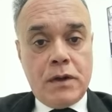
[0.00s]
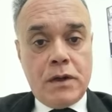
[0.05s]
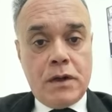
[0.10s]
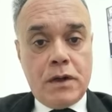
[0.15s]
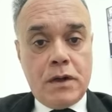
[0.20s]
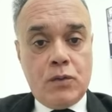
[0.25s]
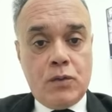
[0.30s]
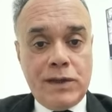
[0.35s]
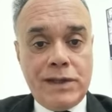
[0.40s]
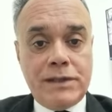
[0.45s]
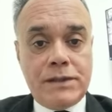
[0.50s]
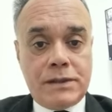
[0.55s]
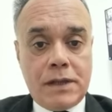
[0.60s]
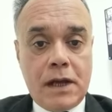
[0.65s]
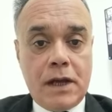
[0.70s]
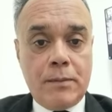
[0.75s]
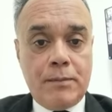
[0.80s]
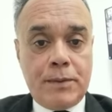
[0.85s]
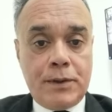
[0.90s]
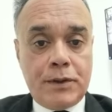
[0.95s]
with
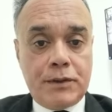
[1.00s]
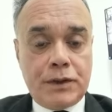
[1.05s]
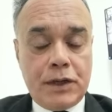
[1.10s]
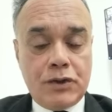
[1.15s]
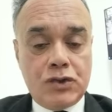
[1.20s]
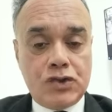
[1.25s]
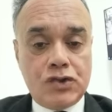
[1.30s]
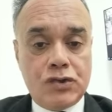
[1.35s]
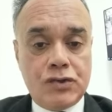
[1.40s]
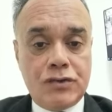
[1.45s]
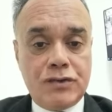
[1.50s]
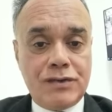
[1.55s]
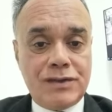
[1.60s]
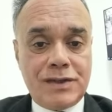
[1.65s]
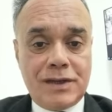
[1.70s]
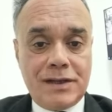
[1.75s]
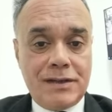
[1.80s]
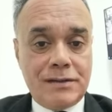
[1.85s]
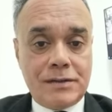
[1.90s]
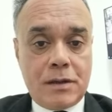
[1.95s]
hypertension
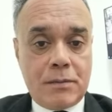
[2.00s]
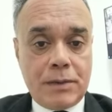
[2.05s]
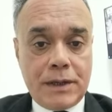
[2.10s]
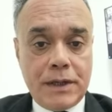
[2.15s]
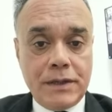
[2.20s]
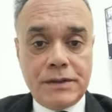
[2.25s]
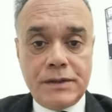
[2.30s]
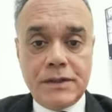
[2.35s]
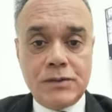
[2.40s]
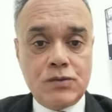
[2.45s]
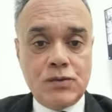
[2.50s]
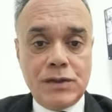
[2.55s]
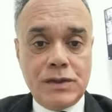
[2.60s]
in some cases,